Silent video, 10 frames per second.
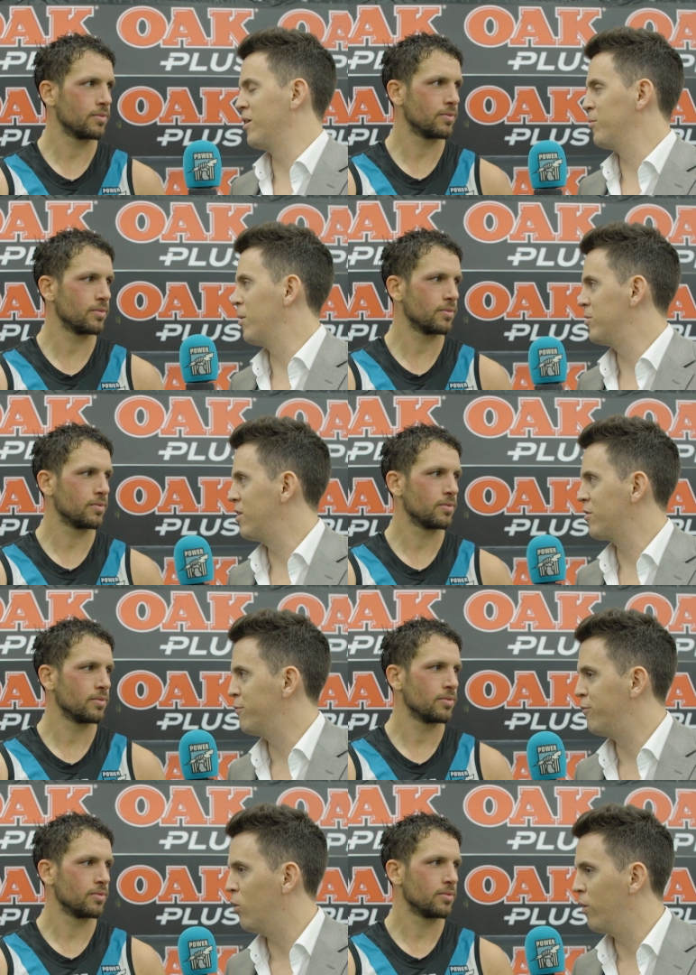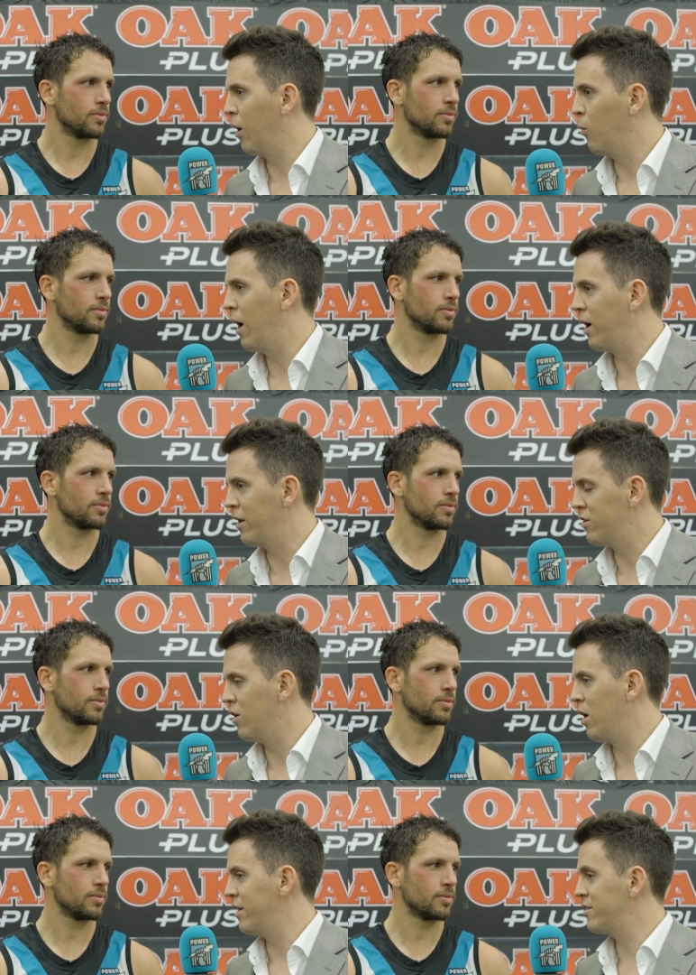Speaker 1: sometimes it doesn't fall our way. And
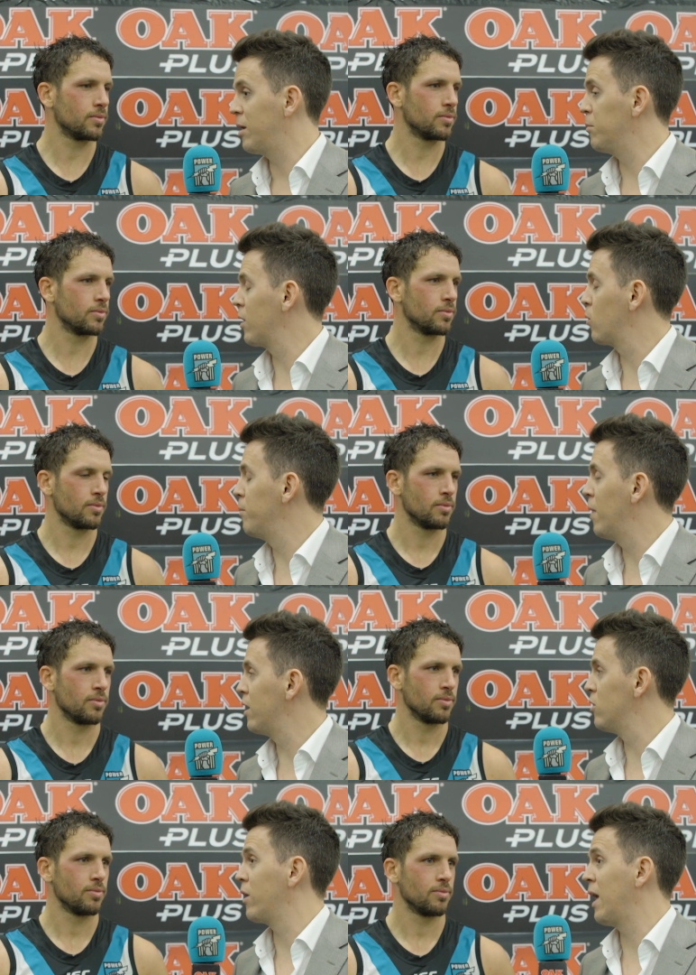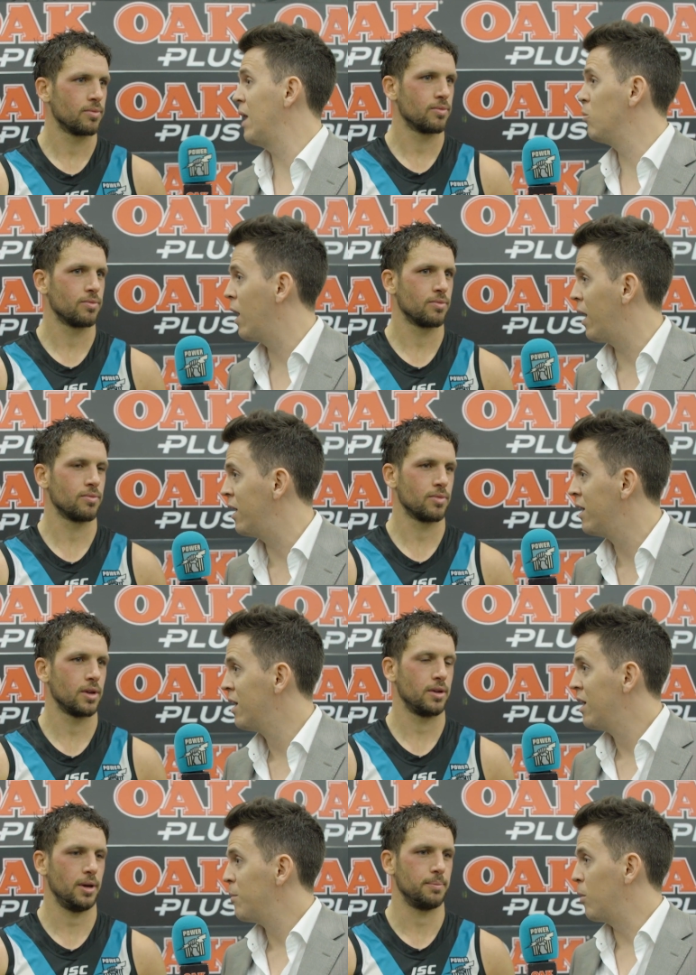tonight it seemed like we made a lot of headway,
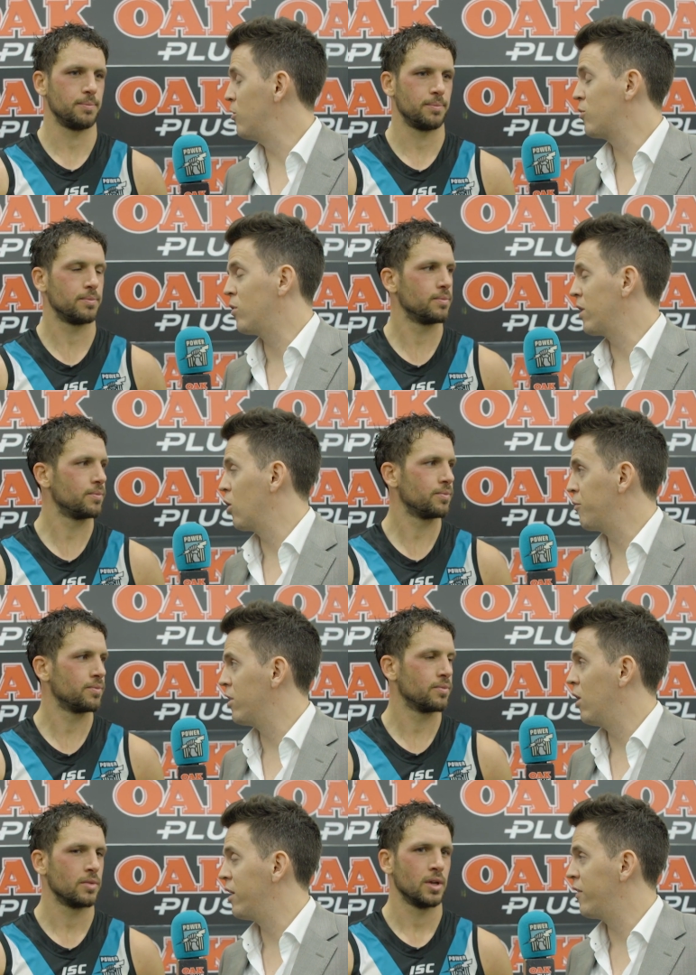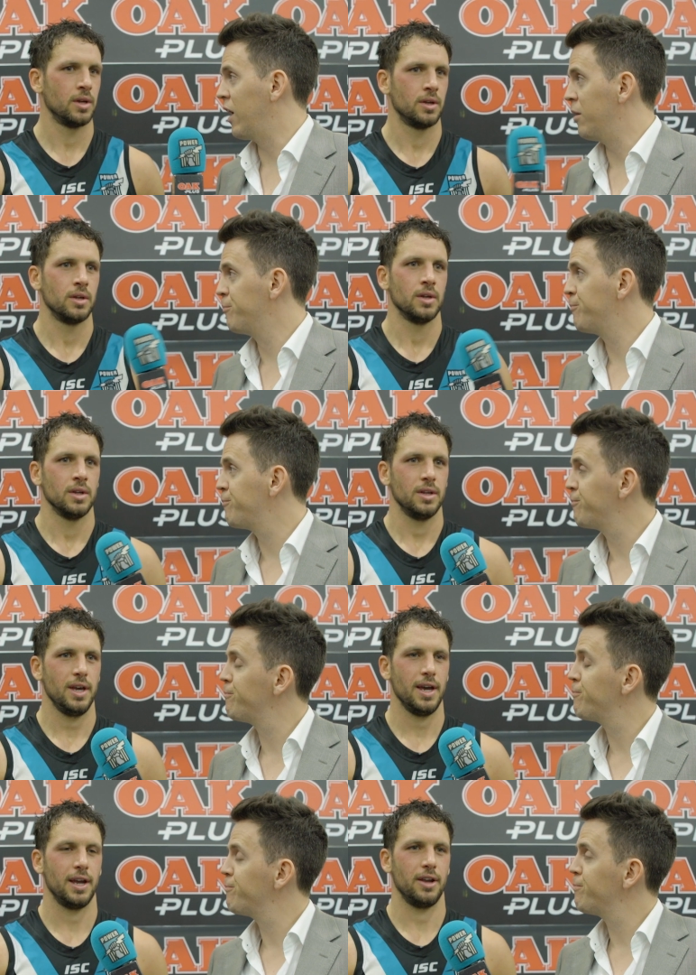yep. but we just couldn't get over the line in the end.
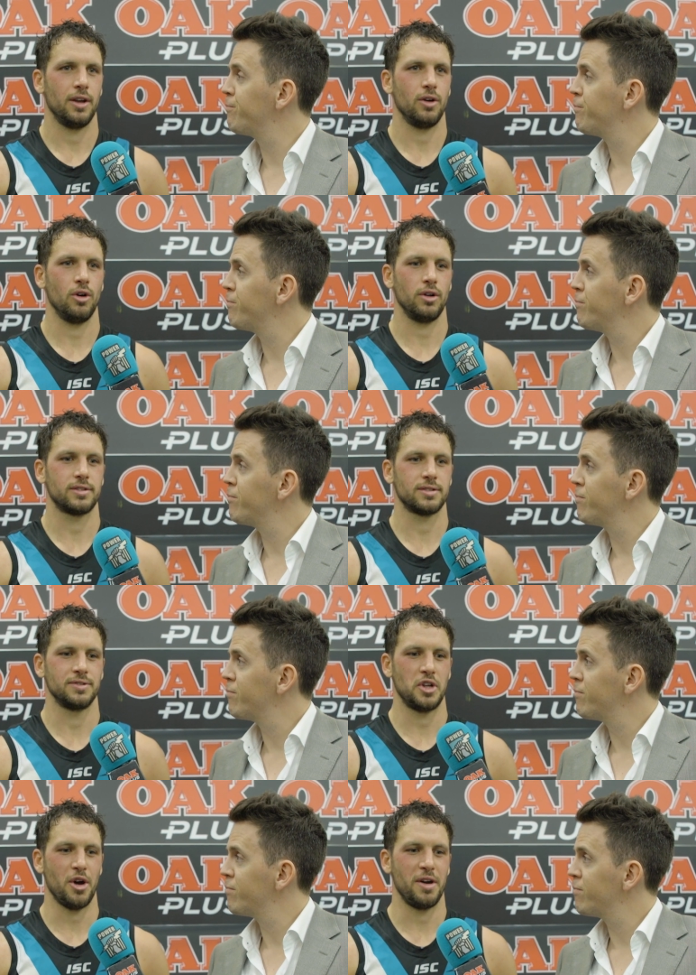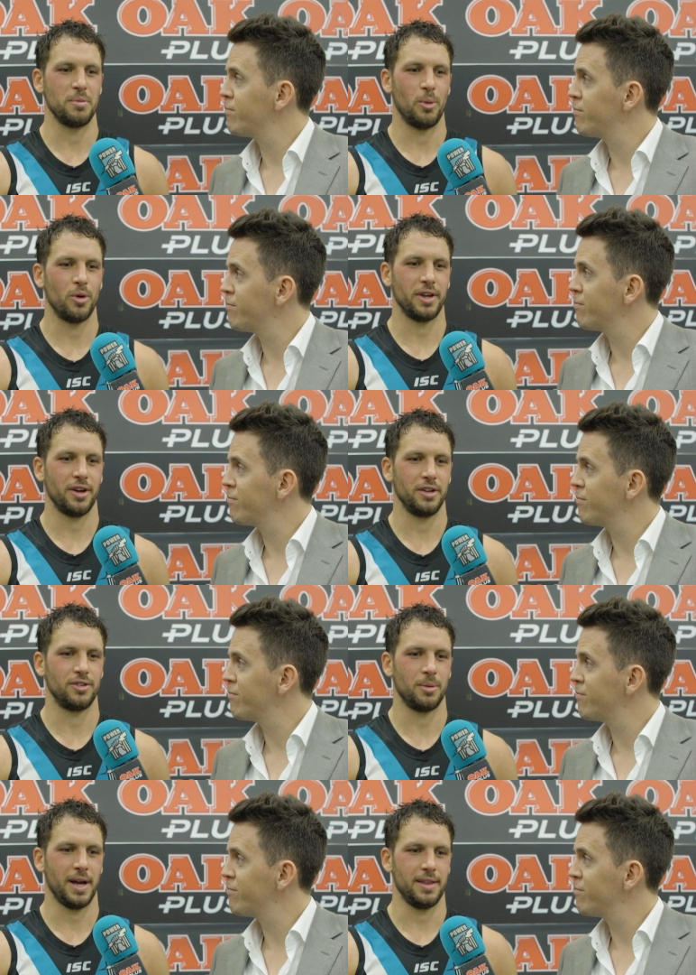
Speaker 2: Yeah, it hurts, you know, even more. You know, you
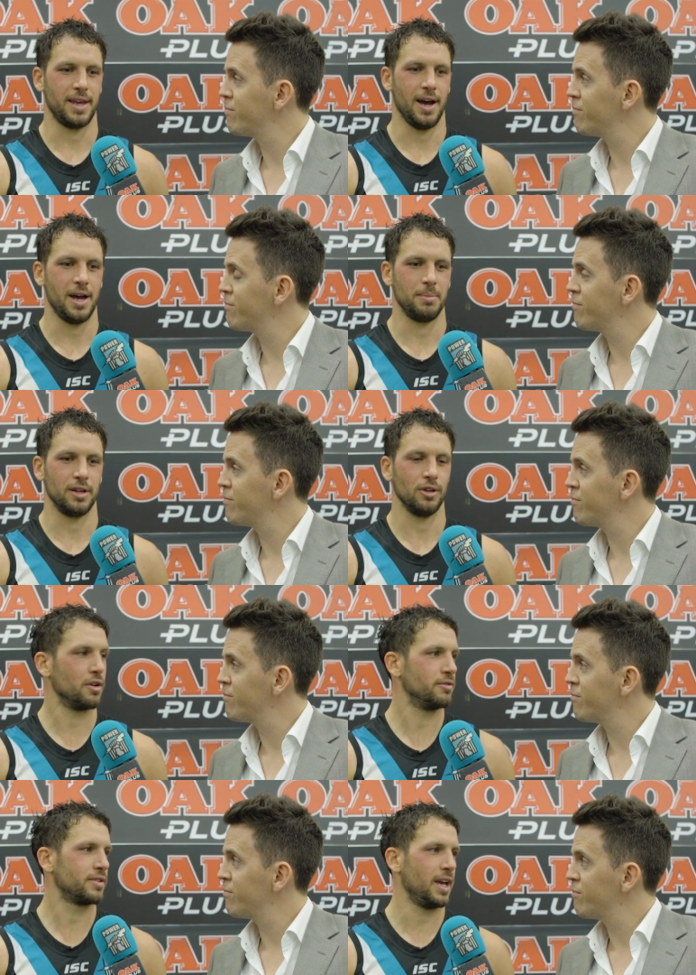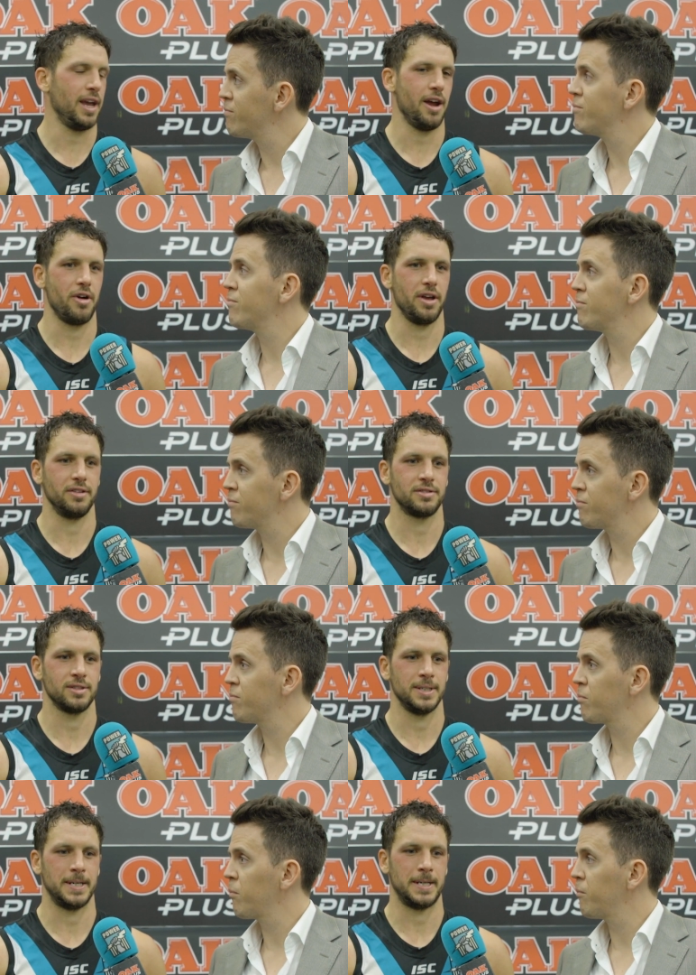dominate the game in a lot of key
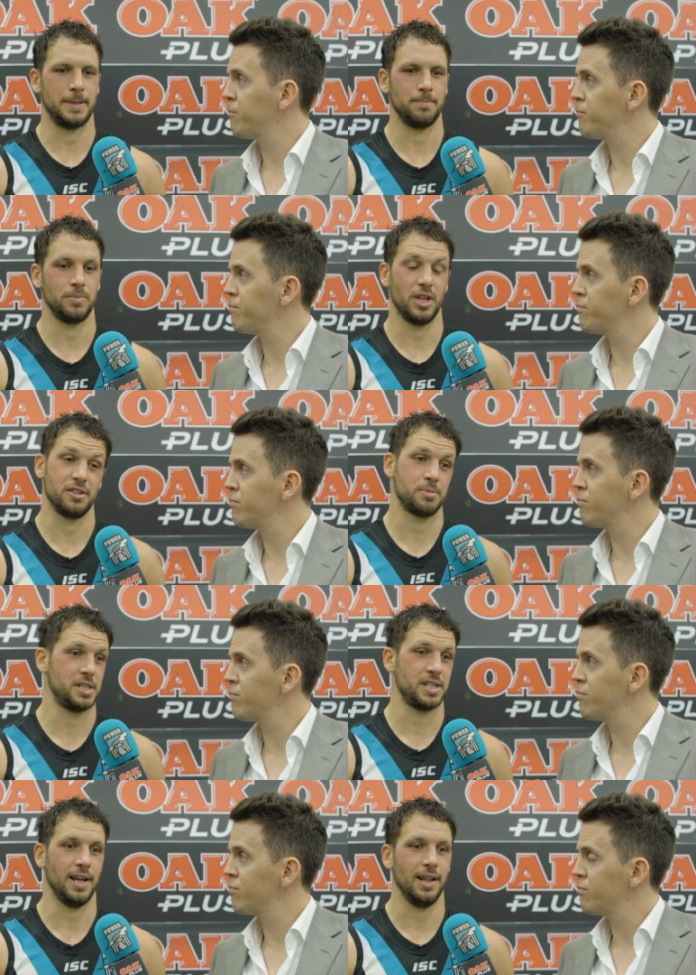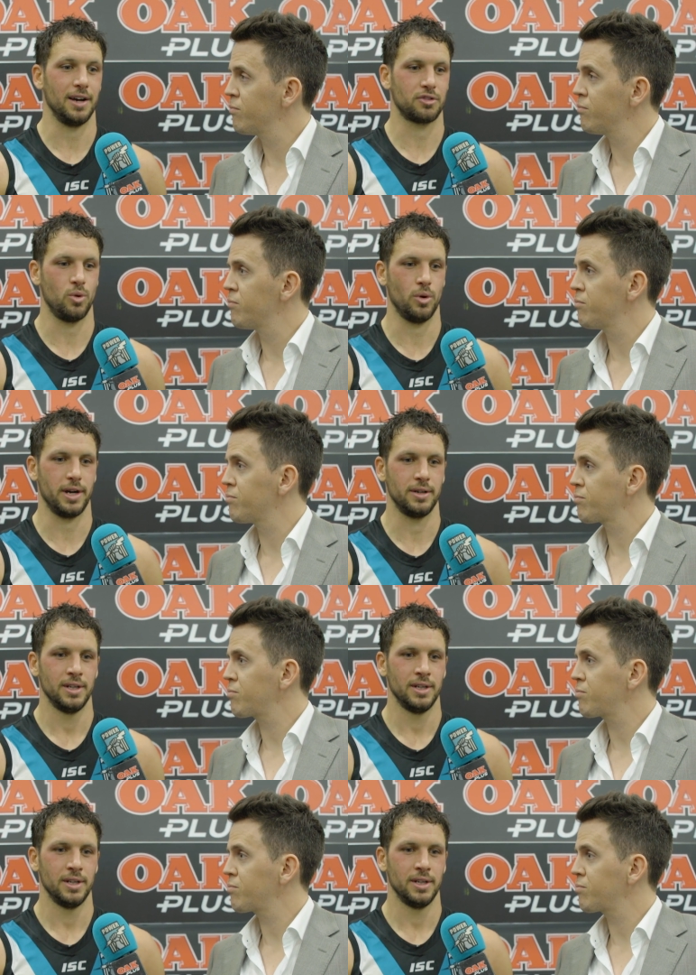areas, um, you know, especially in that last quarter.